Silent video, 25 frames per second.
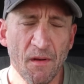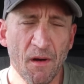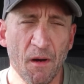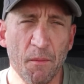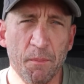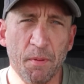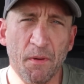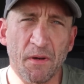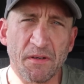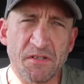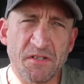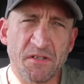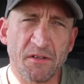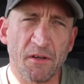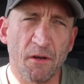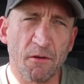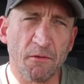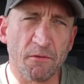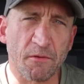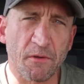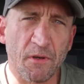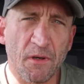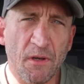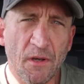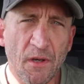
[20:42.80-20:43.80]
up by
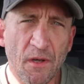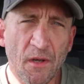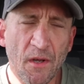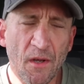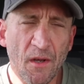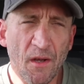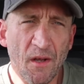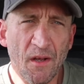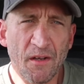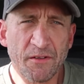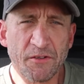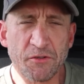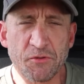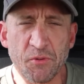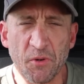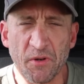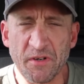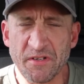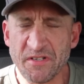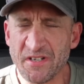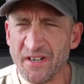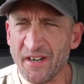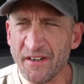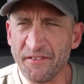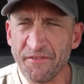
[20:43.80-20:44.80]
Stoke. Just
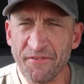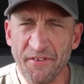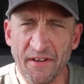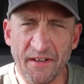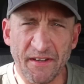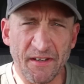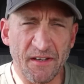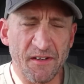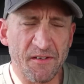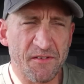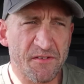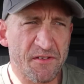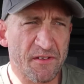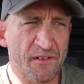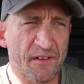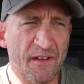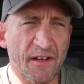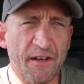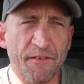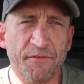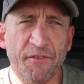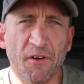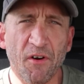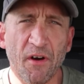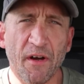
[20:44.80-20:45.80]
want to say thank you to
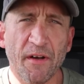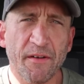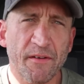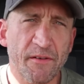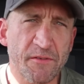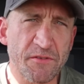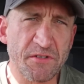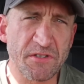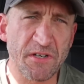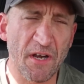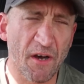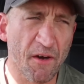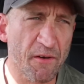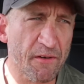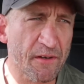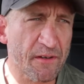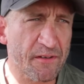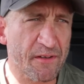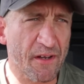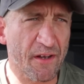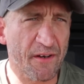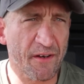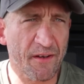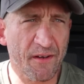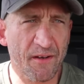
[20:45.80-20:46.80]
Levi, who's the
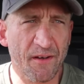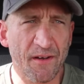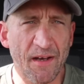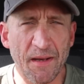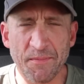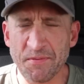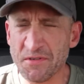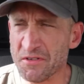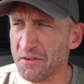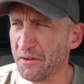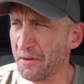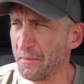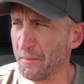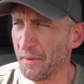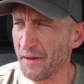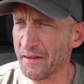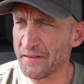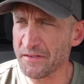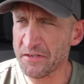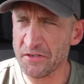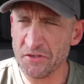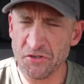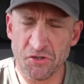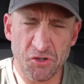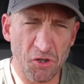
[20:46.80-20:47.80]
owner, done an absolutely
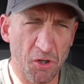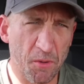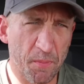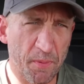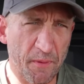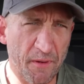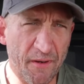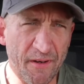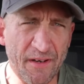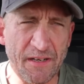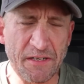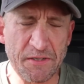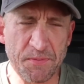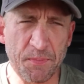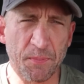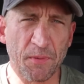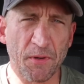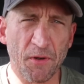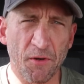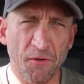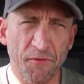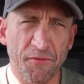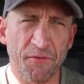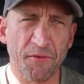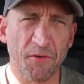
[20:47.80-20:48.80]
amazing job here. It's
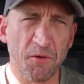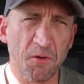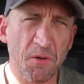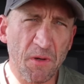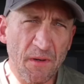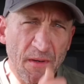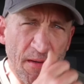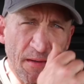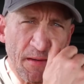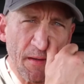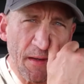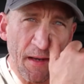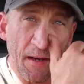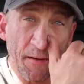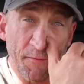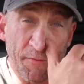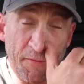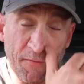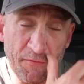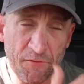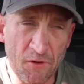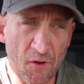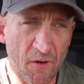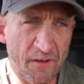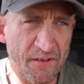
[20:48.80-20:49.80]
beautiful.
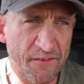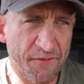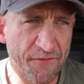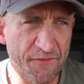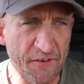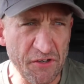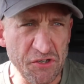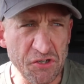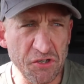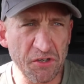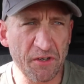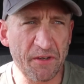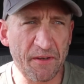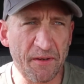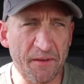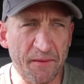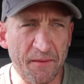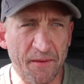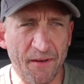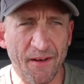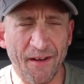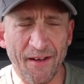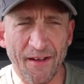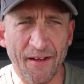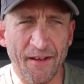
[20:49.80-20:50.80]
Even if you're not into
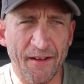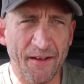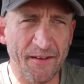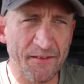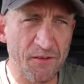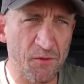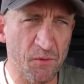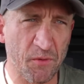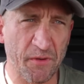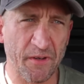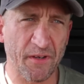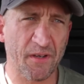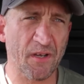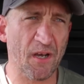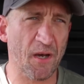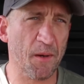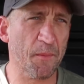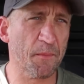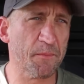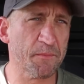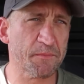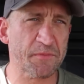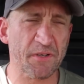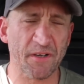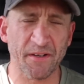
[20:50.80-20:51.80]
fishing and you want to
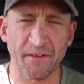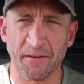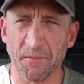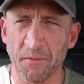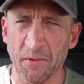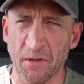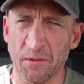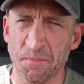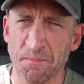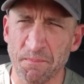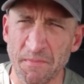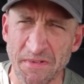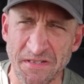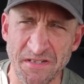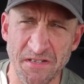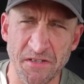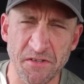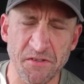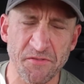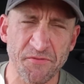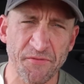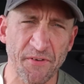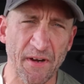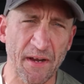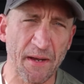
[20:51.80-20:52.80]
come take the
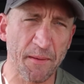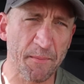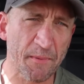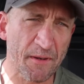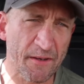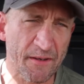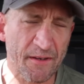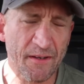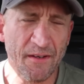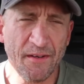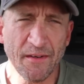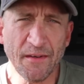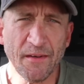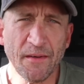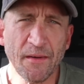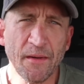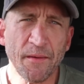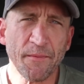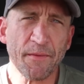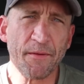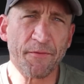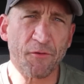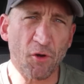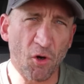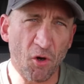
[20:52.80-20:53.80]
missus family,
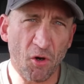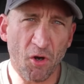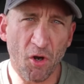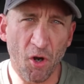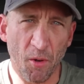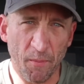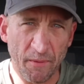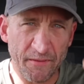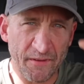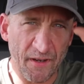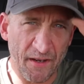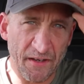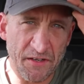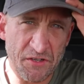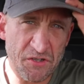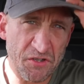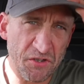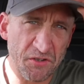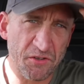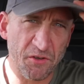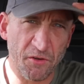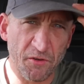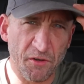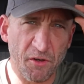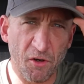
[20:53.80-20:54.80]
they've got
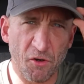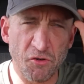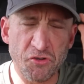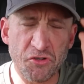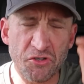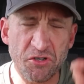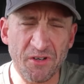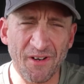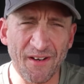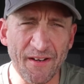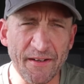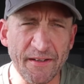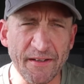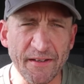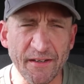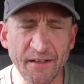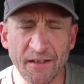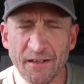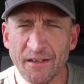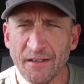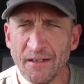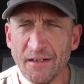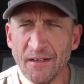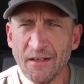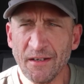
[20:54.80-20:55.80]
accommodation on Lodge Lake,